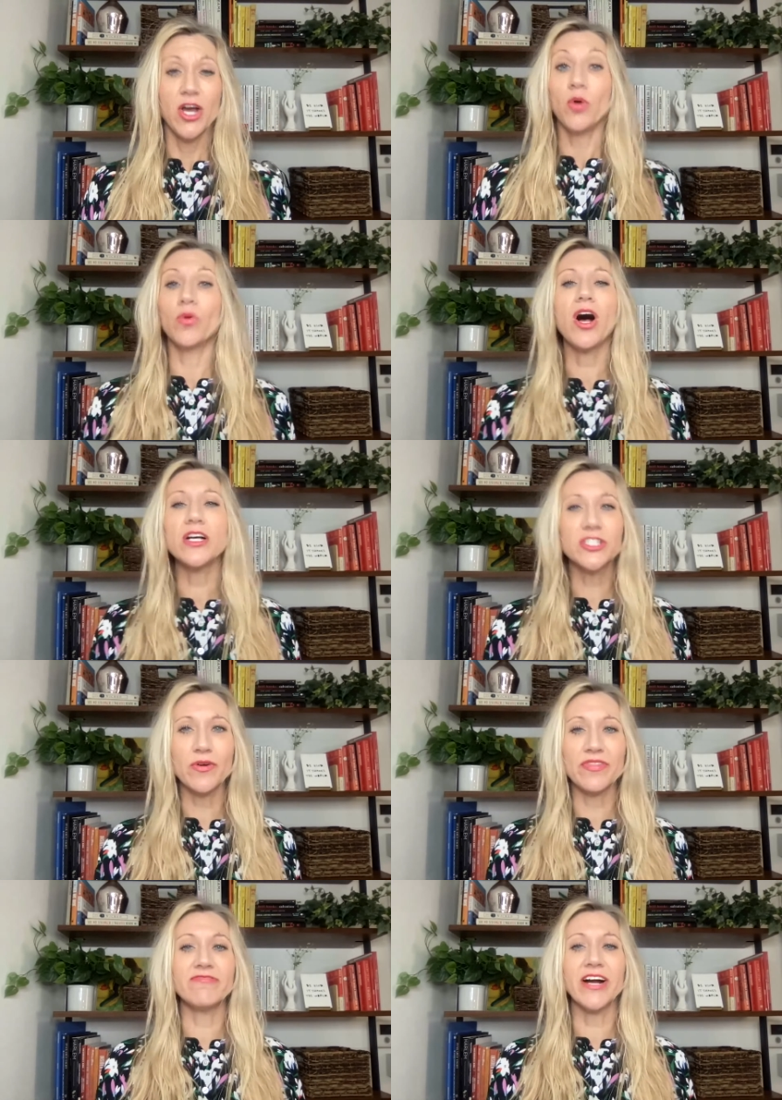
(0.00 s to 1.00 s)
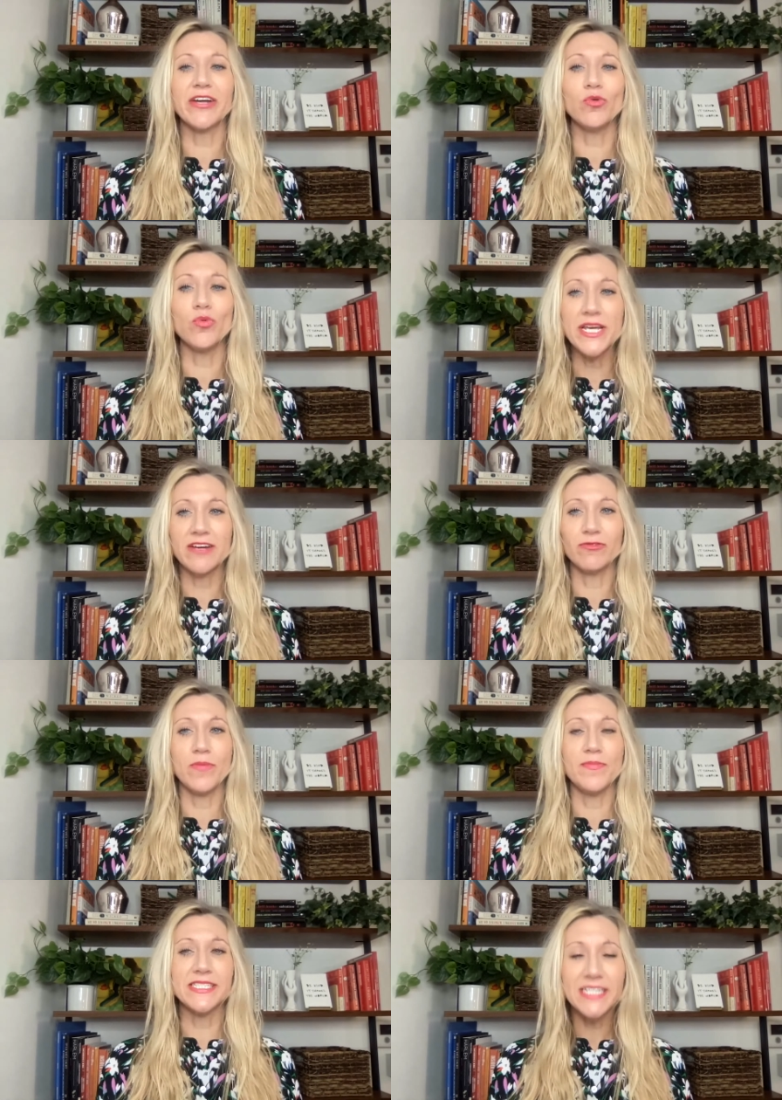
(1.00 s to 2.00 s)
We're also in the final week of
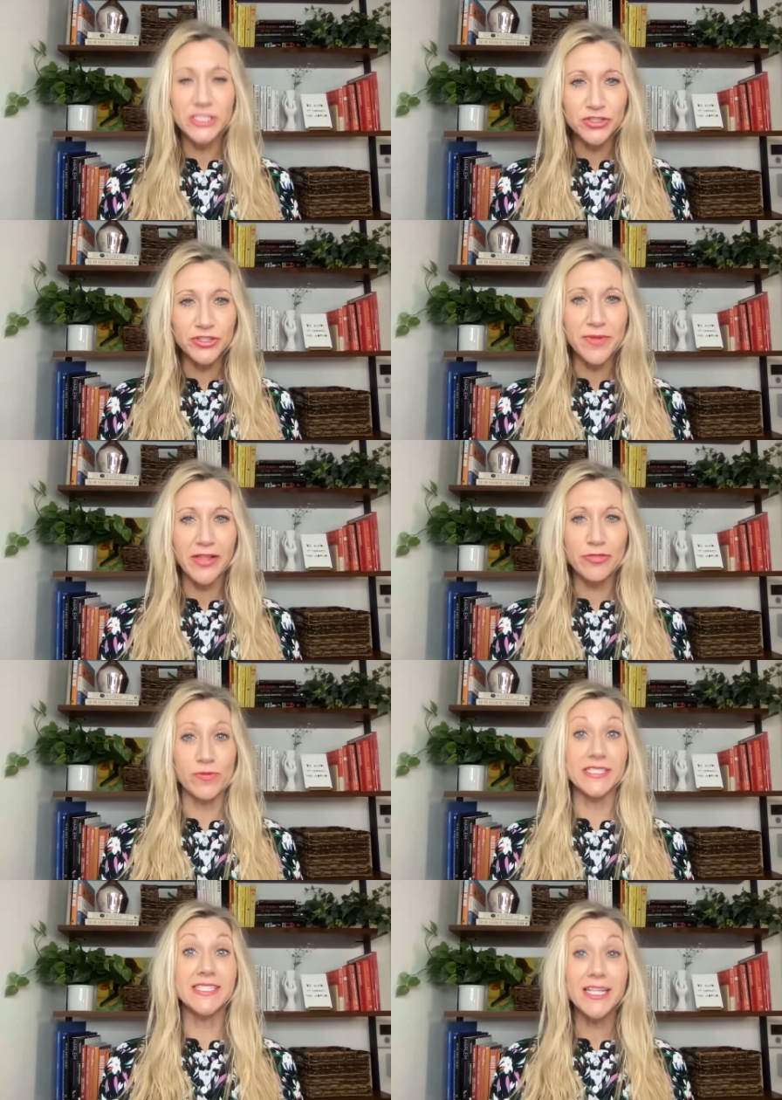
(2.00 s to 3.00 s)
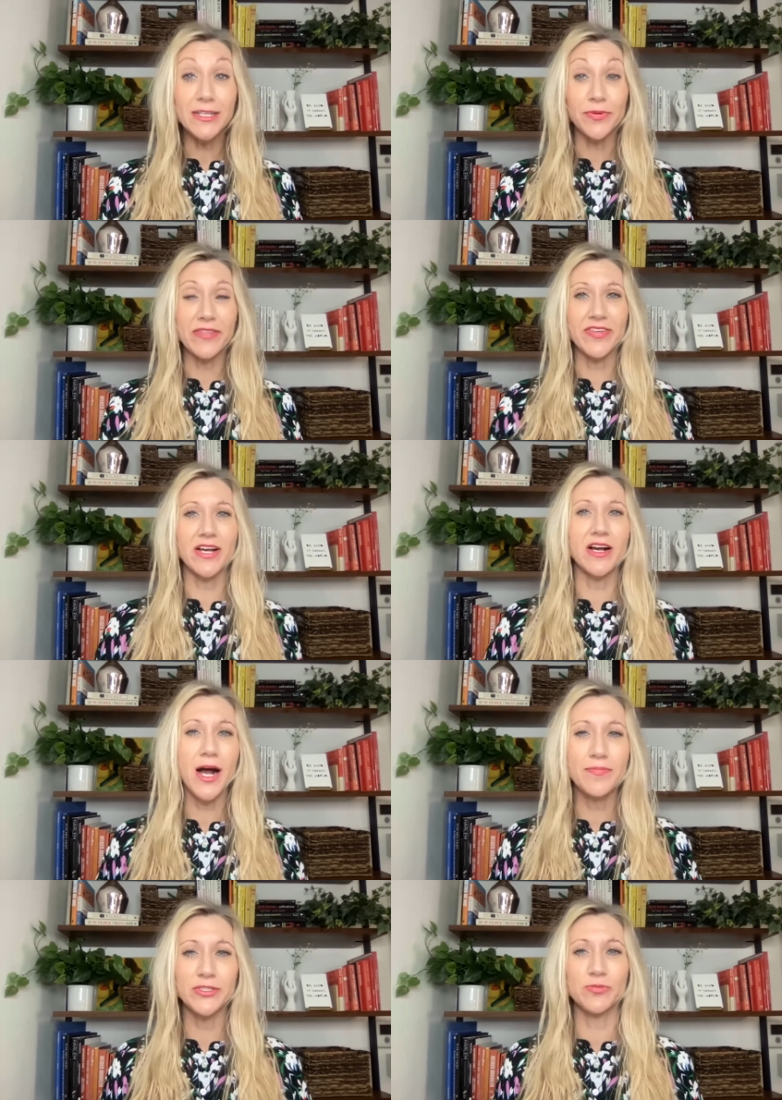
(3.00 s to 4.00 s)
Women's History Month, where we celebrate the
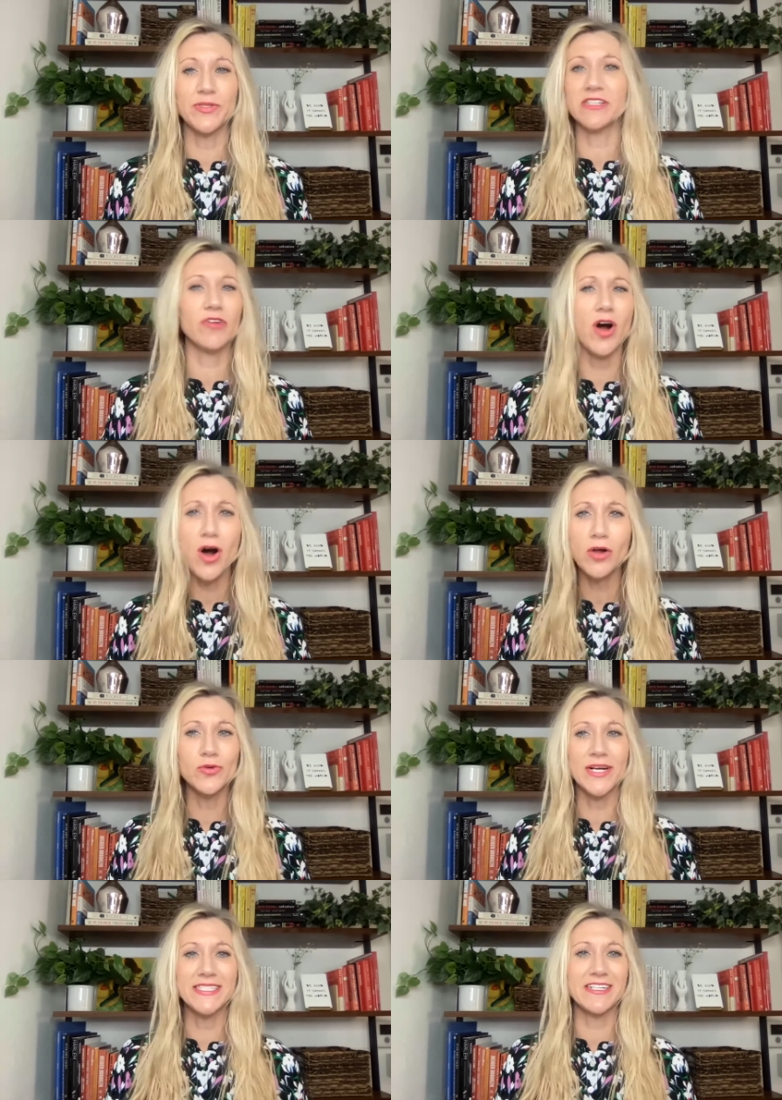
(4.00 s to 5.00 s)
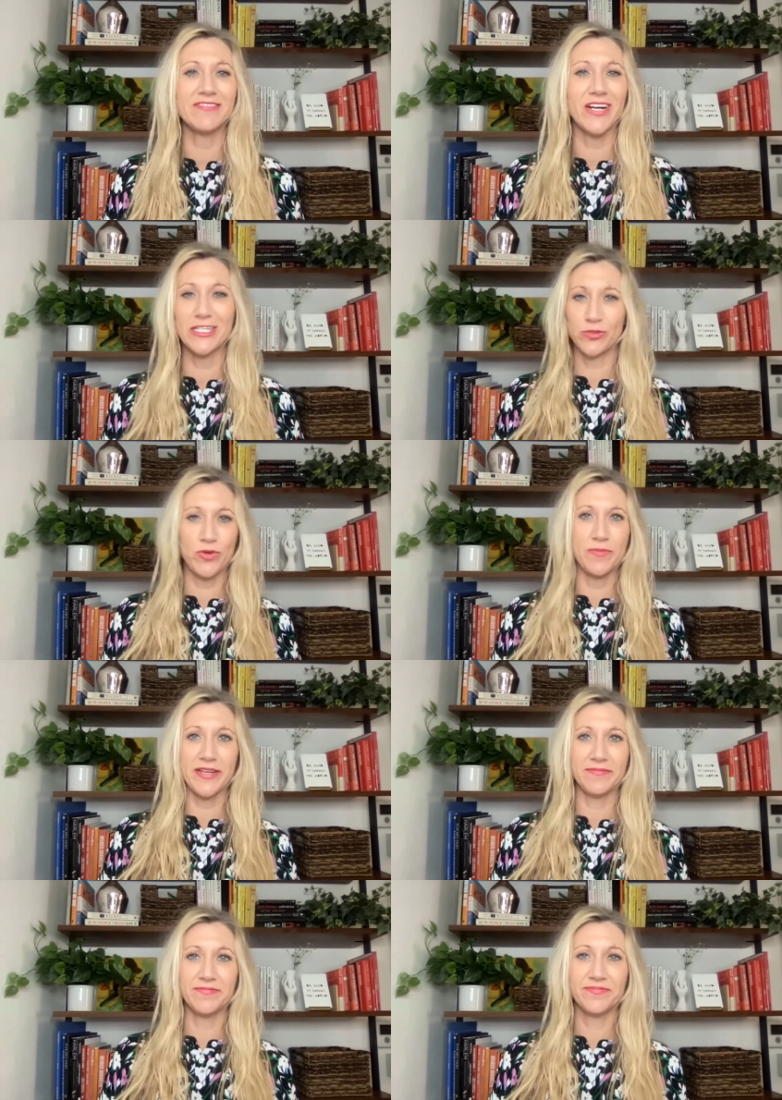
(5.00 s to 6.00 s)
accomplishments of all who identify as
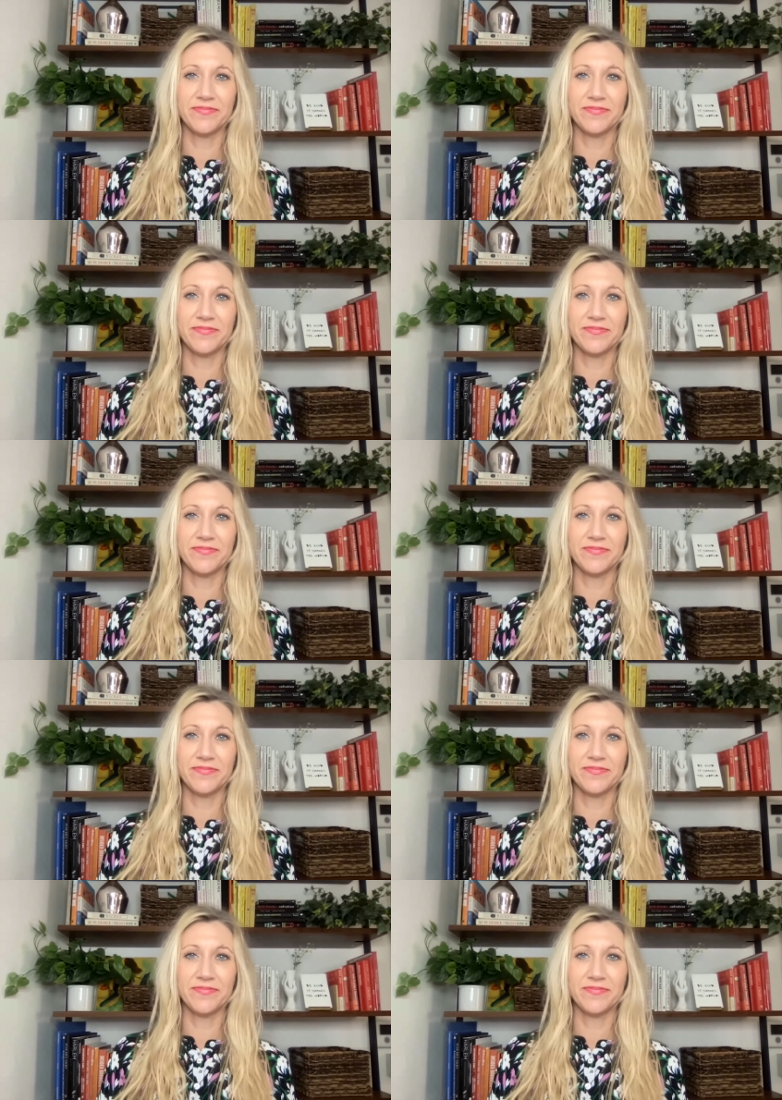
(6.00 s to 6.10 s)
women,